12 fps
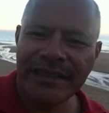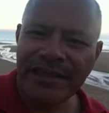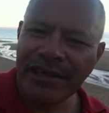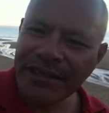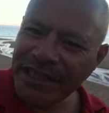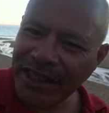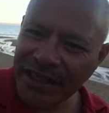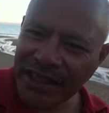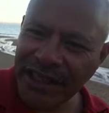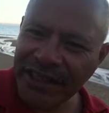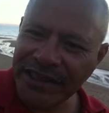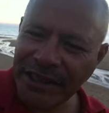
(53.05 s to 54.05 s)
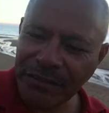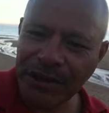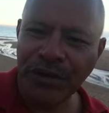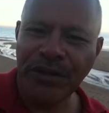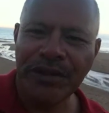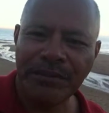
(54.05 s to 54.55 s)
those other kids that were
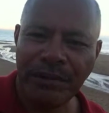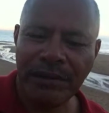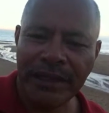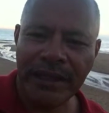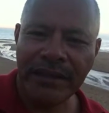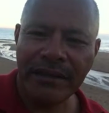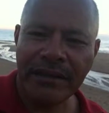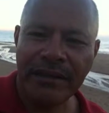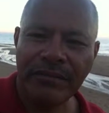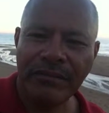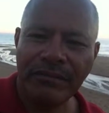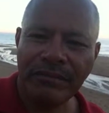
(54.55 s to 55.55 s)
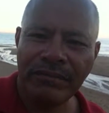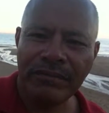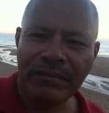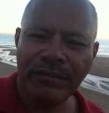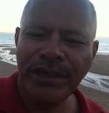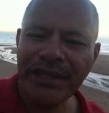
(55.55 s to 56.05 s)
doing the bullying,
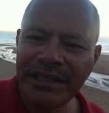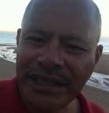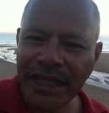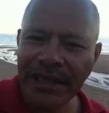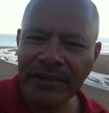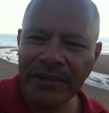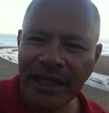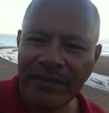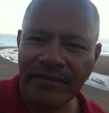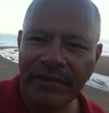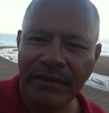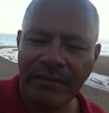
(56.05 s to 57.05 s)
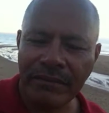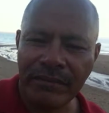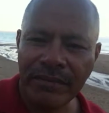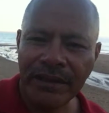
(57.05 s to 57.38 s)
where did they learn that from?